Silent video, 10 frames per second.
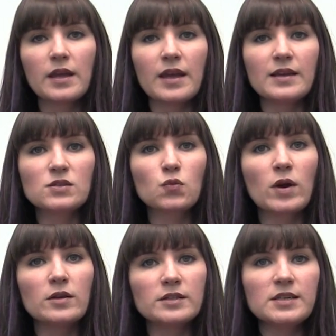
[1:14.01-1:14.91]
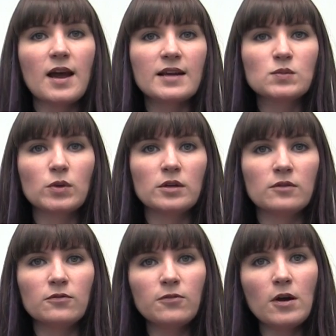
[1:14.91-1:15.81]
is where the tax
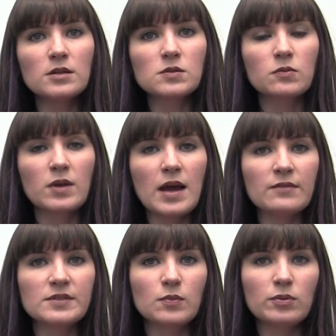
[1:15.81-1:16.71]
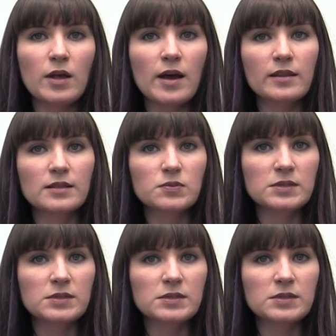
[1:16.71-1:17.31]
burden falls when we have supply that's